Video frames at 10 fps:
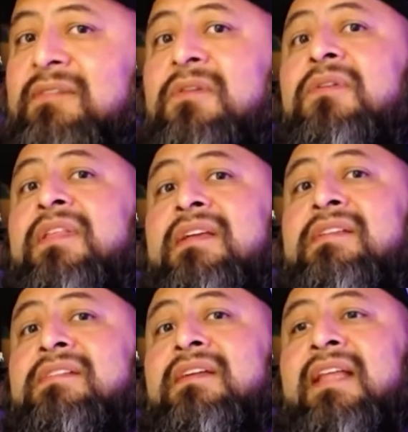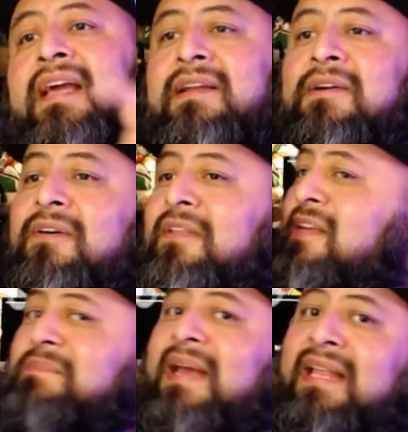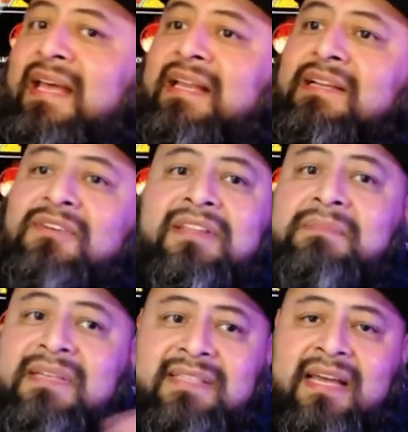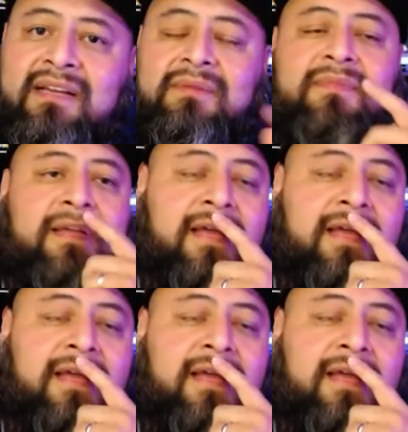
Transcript: oh, that's good lighting. Oh, that's bad lighting. Oh, they messed that up.